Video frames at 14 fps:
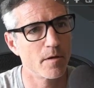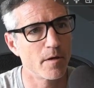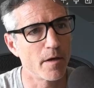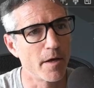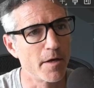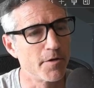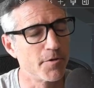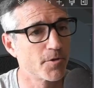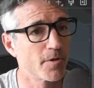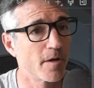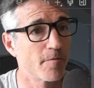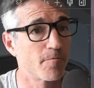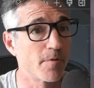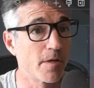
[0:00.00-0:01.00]
And sure
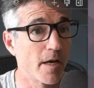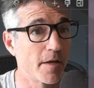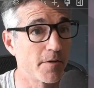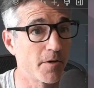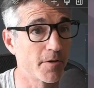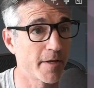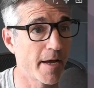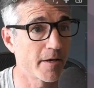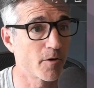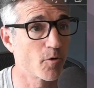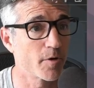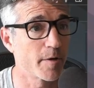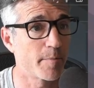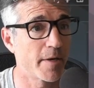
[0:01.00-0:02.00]
enough, you got your
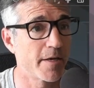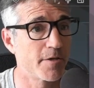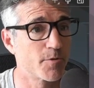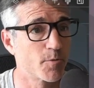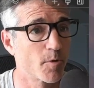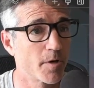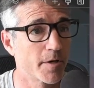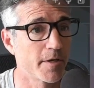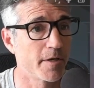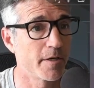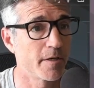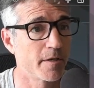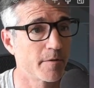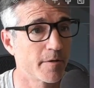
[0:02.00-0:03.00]
category page
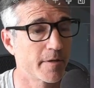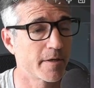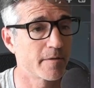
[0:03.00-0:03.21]
working.